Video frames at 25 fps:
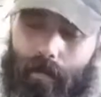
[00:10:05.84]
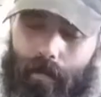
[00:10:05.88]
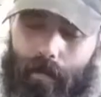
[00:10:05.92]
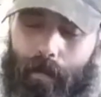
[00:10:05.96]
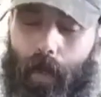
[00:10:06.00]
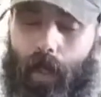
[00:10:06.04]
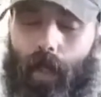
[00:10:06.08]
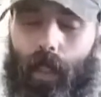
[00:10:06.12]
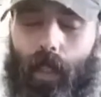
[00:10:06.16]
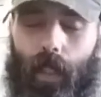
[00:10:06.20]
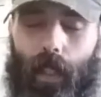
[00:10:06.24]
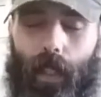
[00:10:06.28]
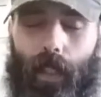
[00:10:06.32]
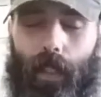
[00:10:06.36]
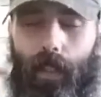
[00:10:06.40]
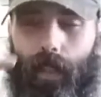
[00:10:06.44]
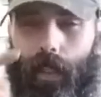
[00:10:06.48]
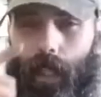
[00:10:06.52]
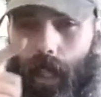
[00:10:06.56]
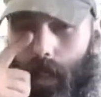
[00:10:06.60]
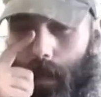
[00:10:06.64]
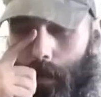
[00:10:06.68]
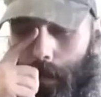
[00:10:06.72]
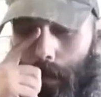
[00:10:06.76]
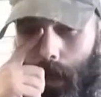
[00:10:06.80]
put a link
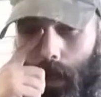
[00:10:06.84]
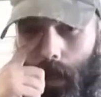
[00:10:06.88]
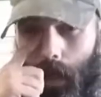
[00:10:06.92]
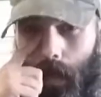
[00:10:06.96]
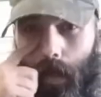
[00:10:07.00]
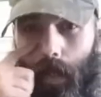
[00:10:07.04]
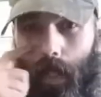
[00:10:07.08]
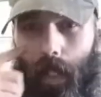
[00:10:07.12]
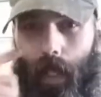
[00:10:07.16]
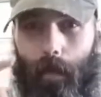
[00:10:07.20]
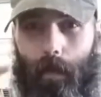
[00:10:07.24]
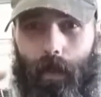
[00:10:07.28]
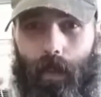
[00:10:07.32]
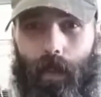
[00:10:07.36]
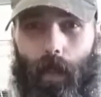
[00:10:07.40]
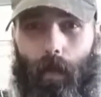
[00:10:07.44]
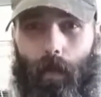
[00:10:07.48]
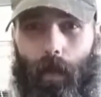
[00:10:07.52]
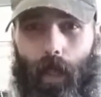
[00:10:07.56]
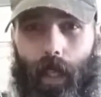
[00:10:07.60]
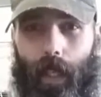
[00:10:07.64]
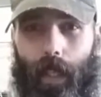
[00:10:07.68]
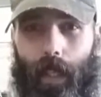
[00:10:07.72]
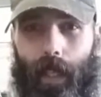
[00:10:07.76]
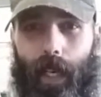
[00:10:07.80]
down below on Amazon
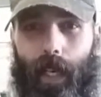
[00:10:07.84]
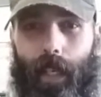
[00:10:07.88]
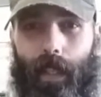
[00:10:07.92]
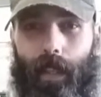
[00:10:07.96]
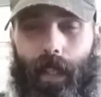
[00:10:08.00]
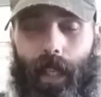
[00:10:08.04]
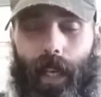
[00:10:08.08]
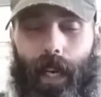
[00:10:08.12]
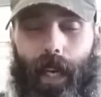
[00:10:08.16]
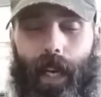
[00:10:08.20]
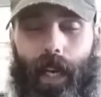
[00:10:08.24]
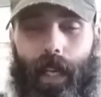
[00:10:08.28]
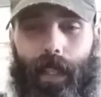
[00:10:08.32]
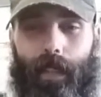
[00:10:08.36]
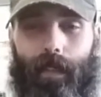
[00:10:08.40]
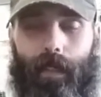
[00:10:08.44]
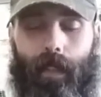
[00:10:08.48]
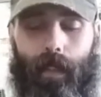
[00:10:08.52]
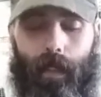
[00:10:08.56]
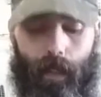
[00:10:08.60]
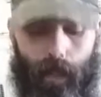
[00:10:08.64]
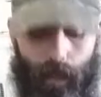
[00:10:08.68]
where I got that.